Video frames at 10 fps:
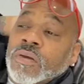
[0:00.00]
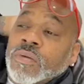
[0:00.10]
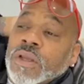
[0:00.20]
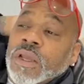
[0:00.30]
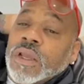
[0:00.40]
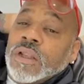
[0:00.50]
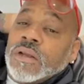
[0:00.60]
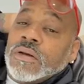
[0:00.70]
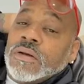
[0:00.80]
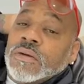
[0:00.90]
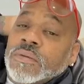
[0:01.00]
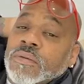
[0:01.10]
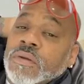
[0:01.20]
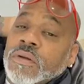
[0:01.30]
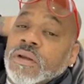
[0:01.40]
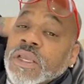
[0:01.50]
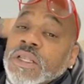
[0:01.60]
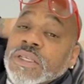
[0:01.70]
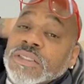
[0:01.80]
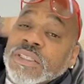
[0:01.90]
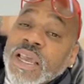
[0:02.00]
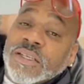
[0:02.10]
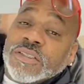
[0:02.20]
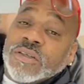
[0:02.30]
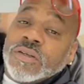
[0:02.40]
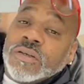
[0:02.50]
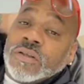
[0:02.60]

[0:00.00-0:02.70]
We got um, Healing is Gangster.